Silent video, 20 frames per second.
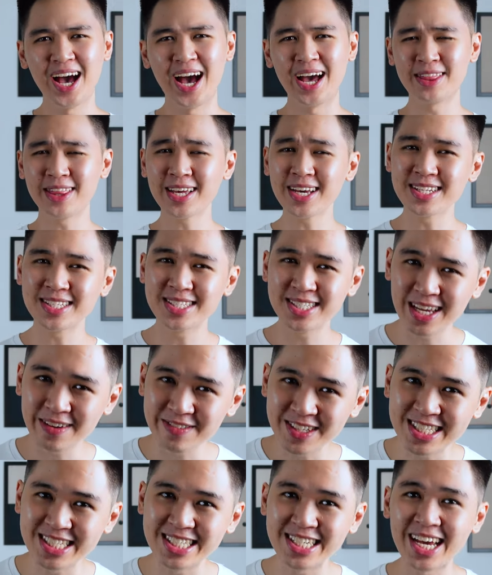I think it's
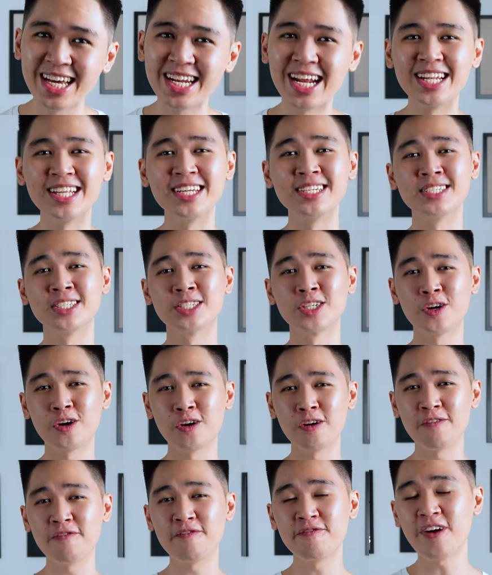safe to say that they
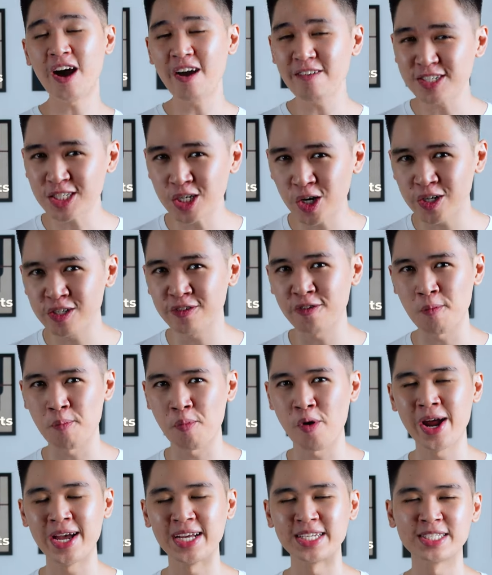deserve five stars for
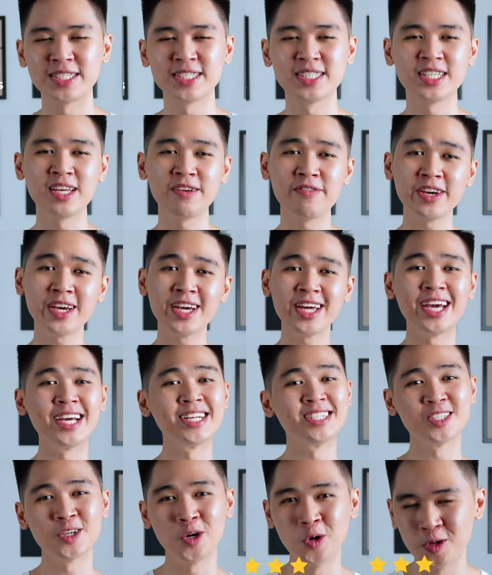price, giving it
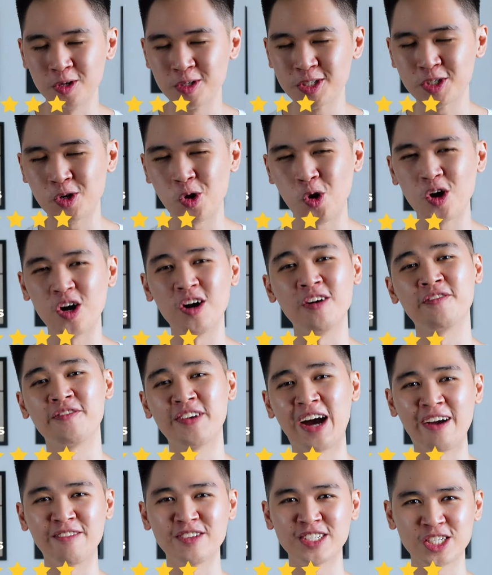a total score of
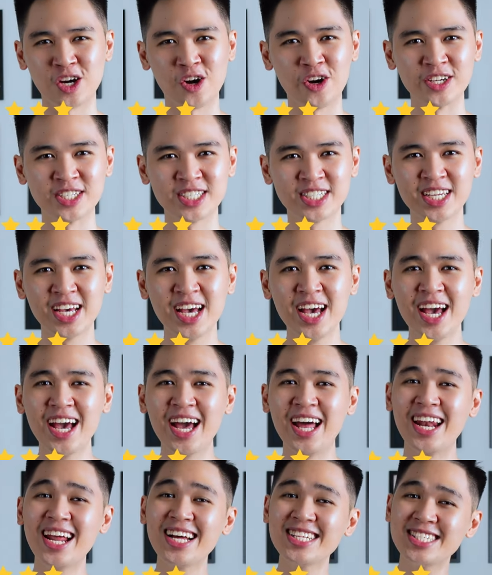five stars.
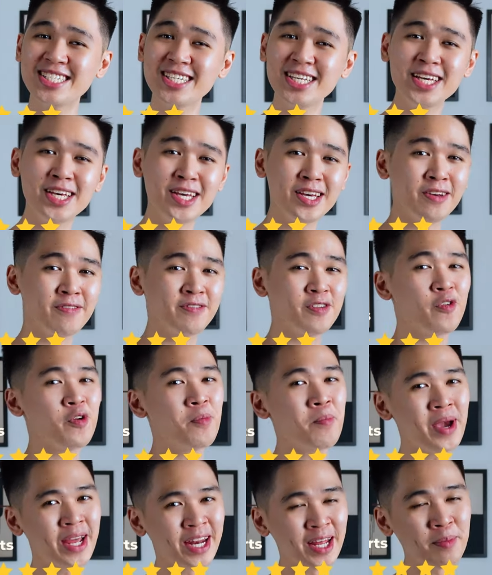Let's see if the
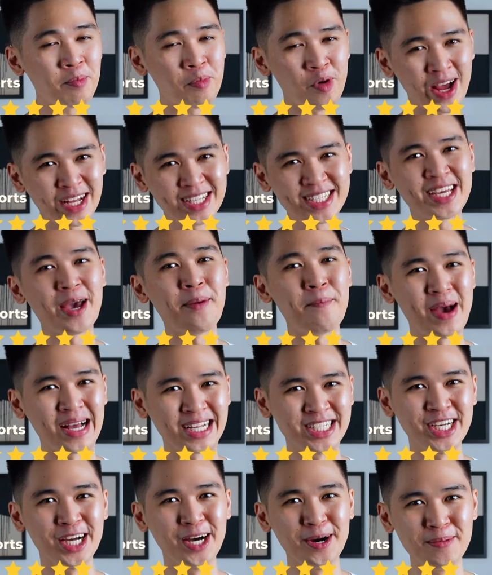remaining brands can
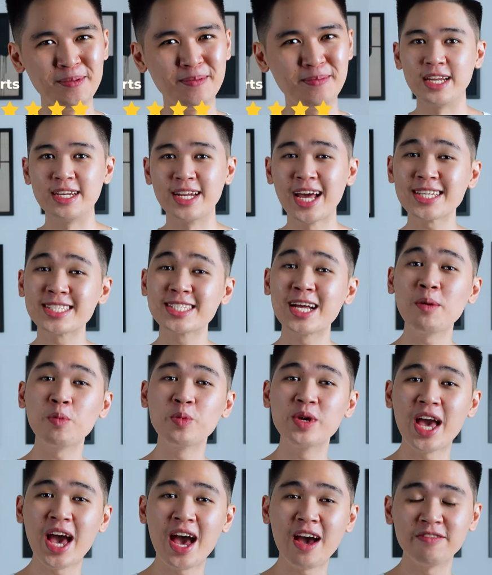match up. Next up,
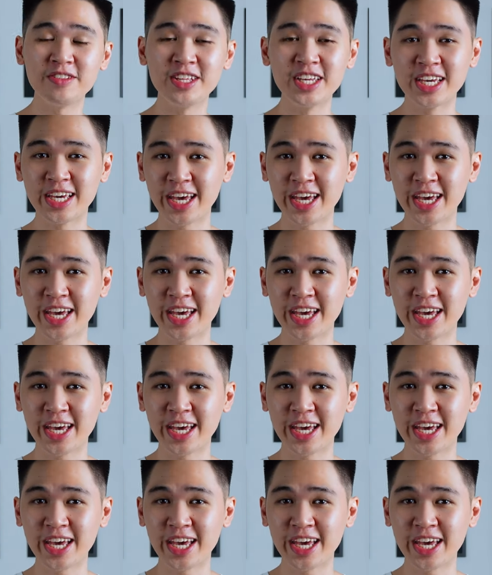we have the